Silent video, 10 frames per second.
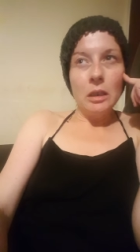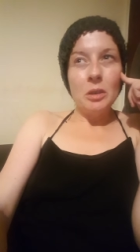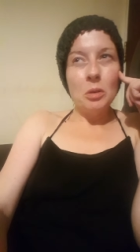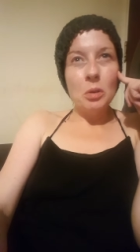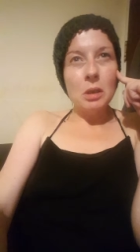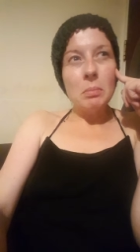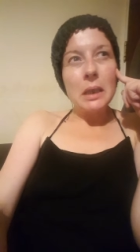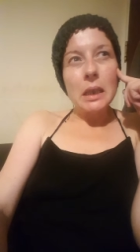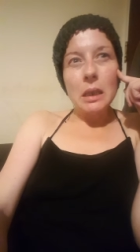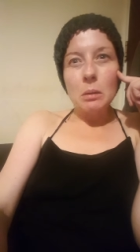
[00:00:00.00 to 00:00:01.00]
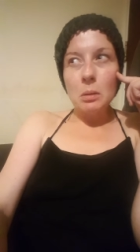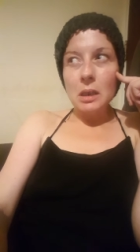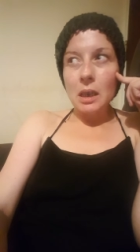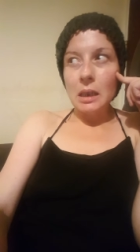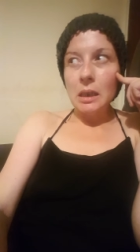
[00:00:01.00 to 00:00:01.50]
notably, I would
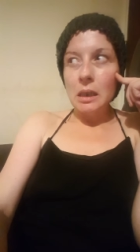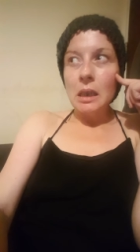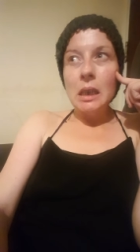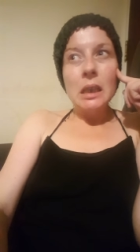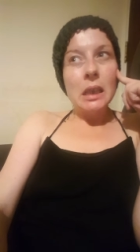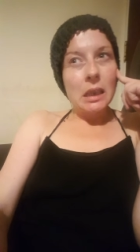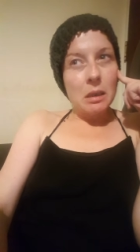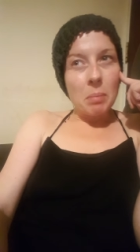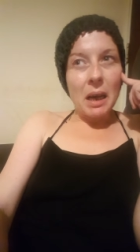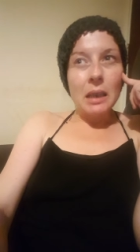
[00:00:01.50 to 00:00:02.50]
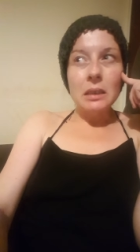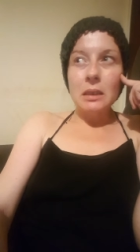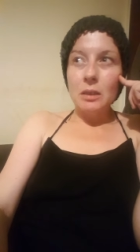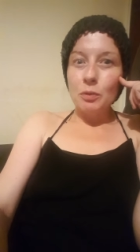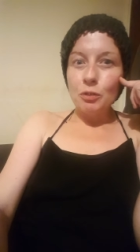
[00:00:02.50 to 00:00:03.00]
think, in the
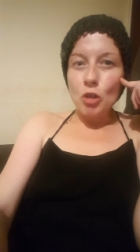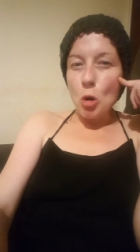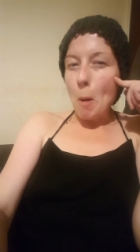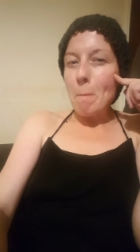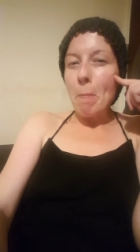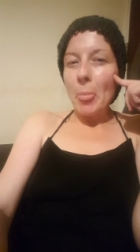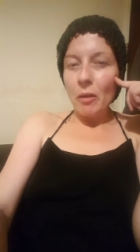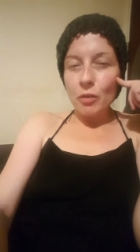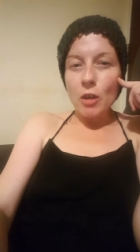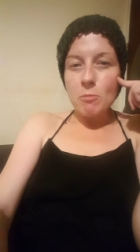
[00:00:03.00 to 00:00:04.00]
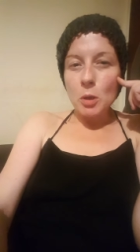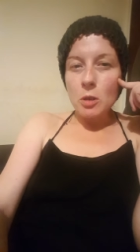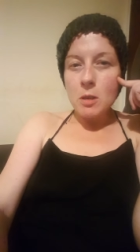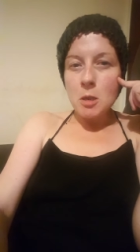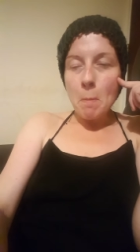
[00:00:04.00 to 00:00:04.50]
past four, five
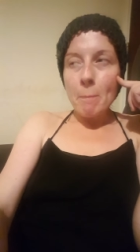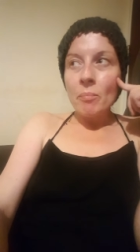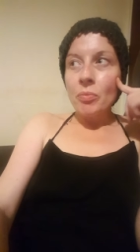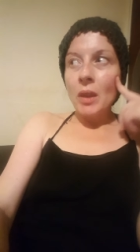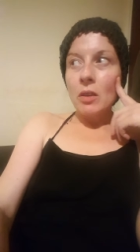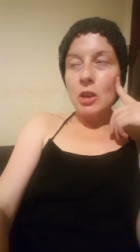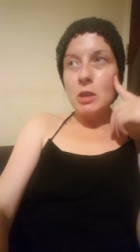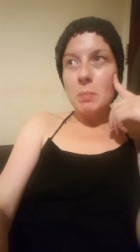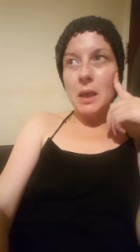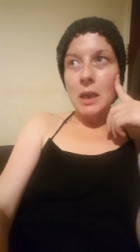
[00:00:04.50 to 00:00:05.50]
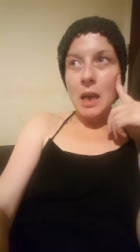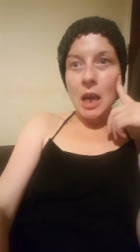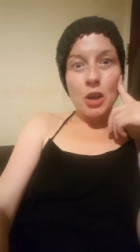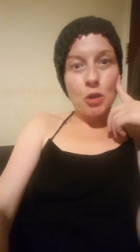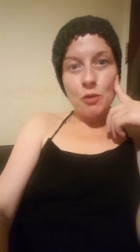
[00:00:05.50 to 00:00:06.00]
months, there's been a
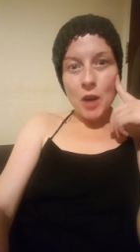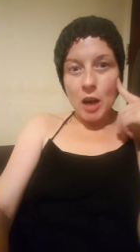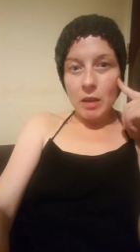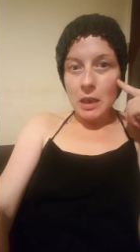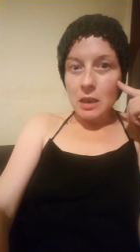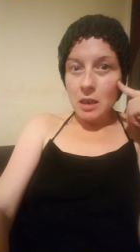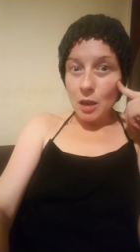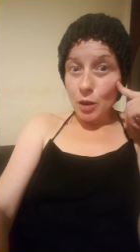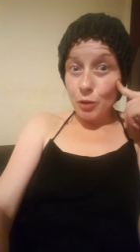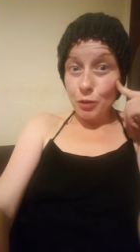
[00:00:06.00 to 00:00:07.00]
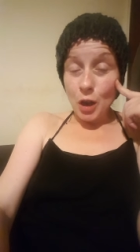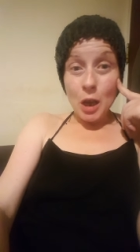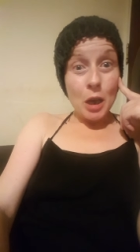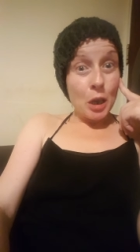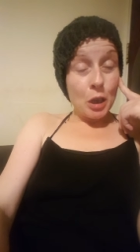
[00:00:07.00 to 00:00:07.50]
new variant of
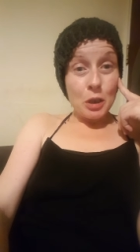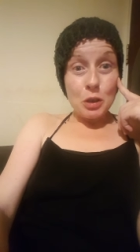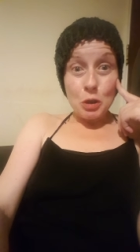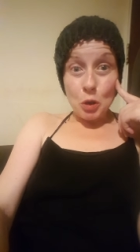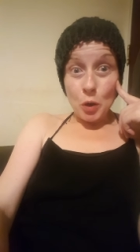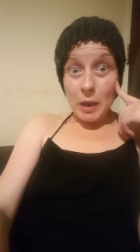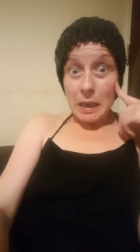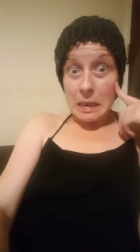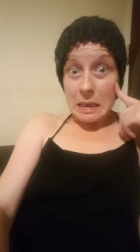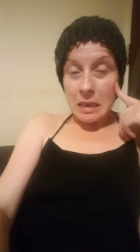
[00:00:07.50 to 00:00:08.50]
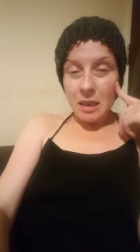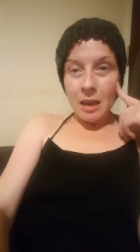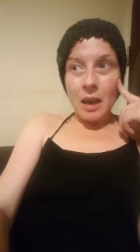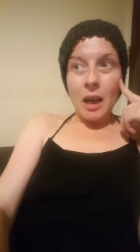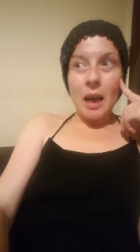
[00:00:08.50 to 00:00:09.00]
stories,
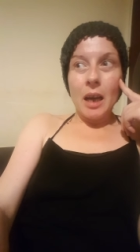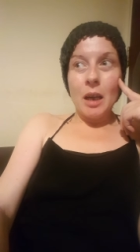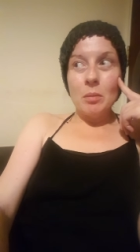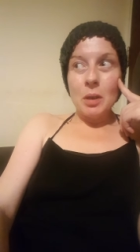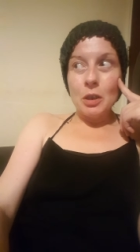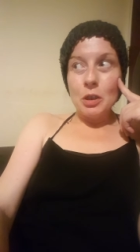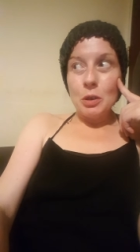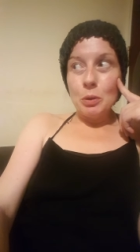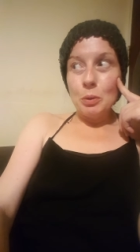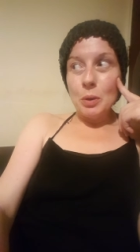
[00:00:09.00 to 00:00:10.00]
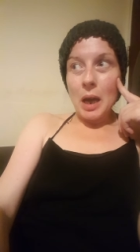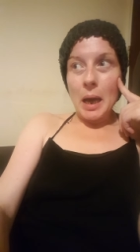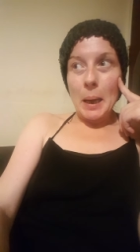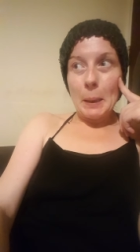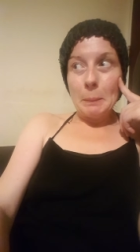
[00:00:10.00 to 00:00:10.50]
um, a new
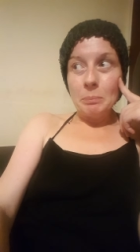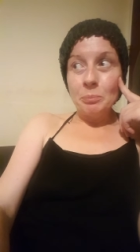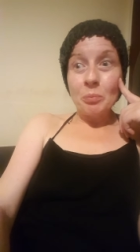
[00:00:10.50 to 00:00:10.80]
um,